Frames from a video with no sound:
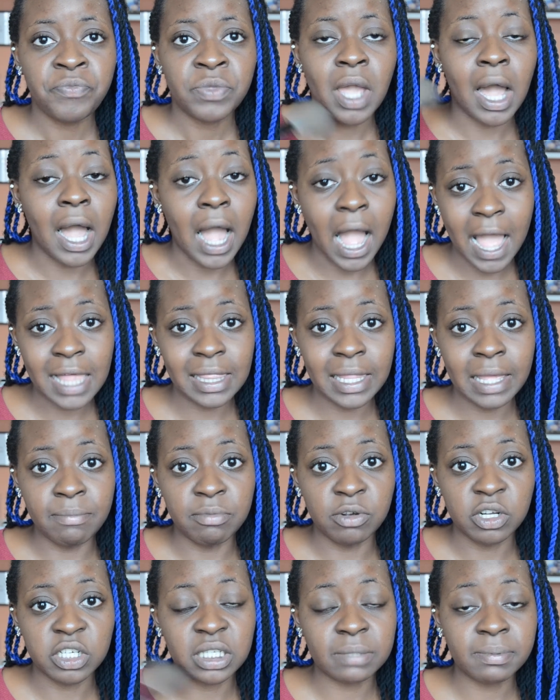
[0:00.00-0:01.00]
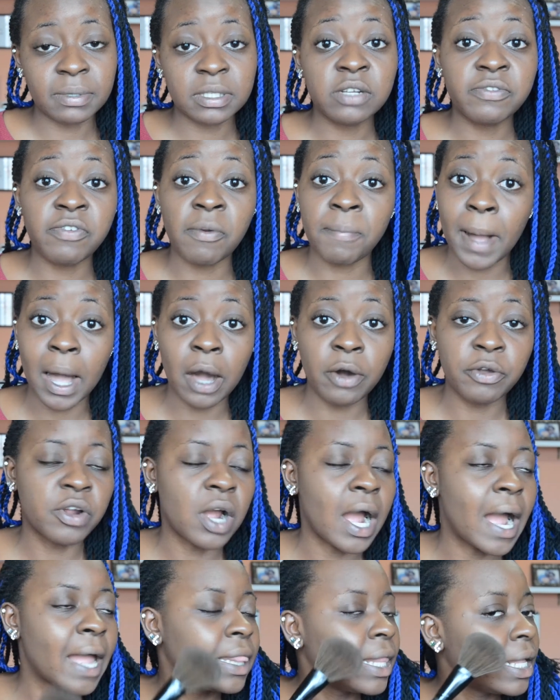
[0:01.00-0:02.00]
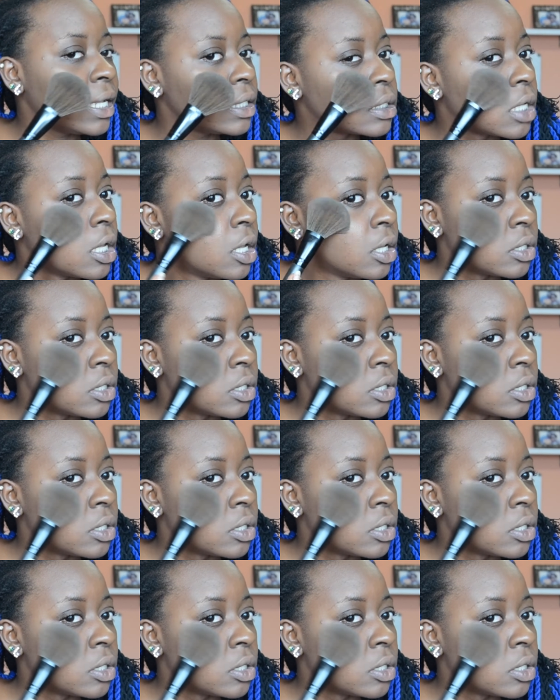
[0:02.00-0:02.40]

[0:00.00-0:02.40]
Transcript: a highlight brush, especially for powder highlights.